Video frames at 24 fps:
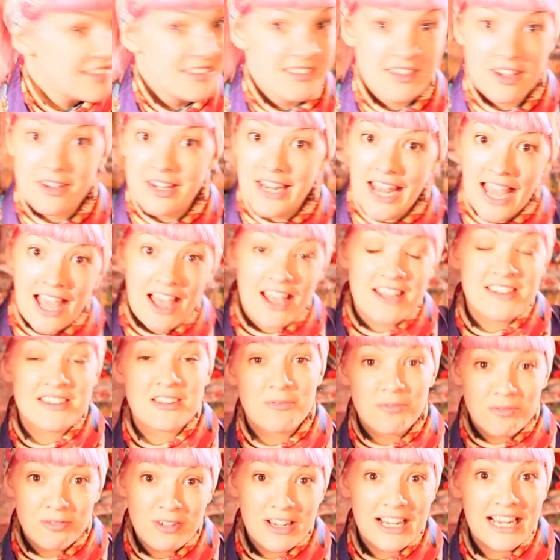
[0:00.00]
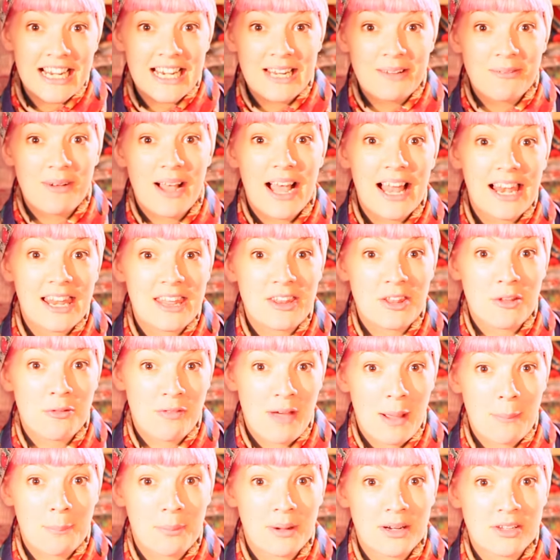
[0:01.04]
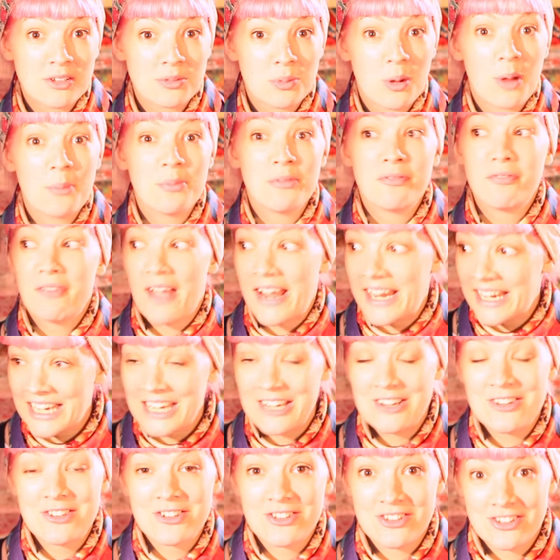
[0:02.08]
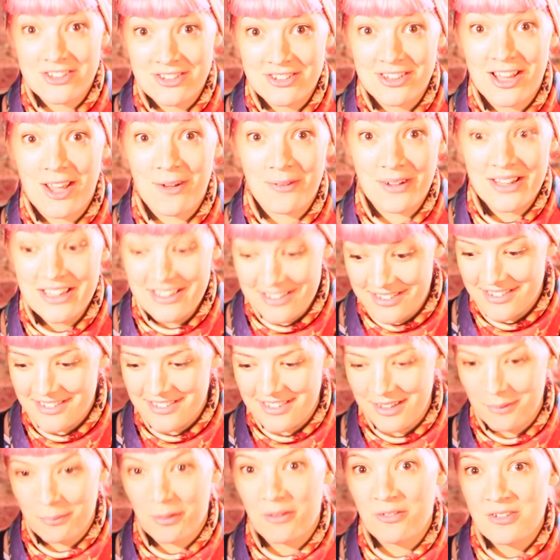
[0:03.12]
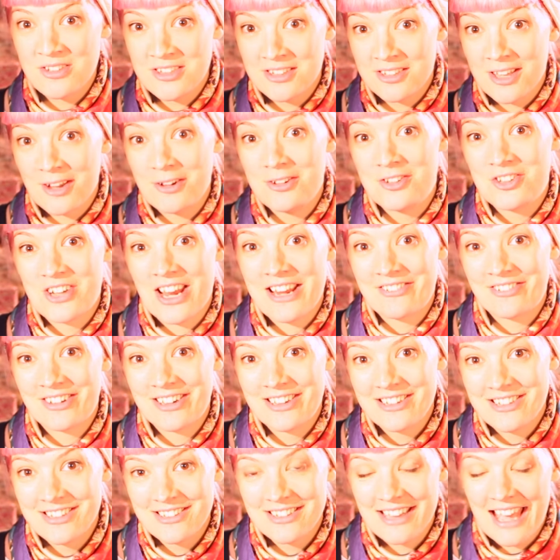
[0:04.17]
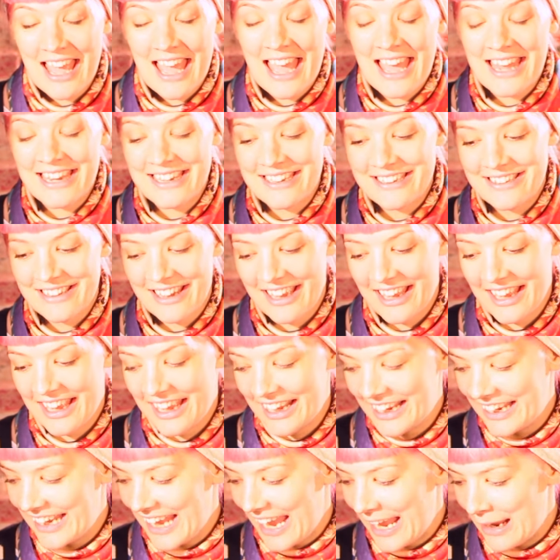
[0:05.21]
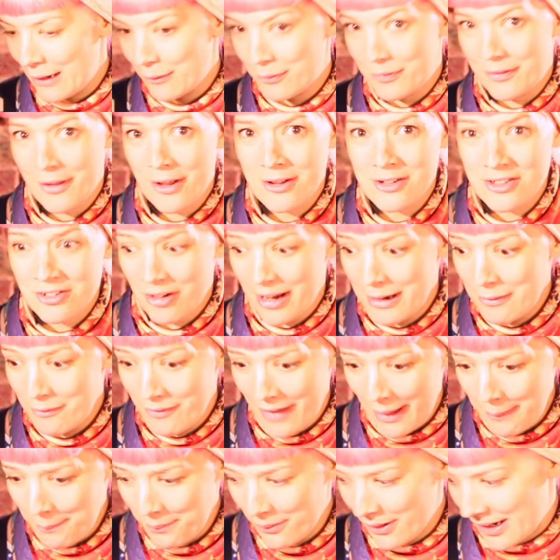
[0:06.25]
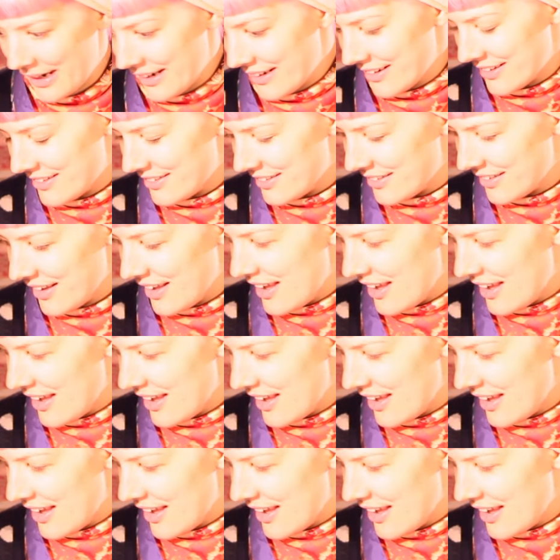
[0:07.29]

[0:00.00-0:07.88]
So yeah, I did really well at the fabric swap. Thank you to the sewists that were so generous and gave those great fabrics.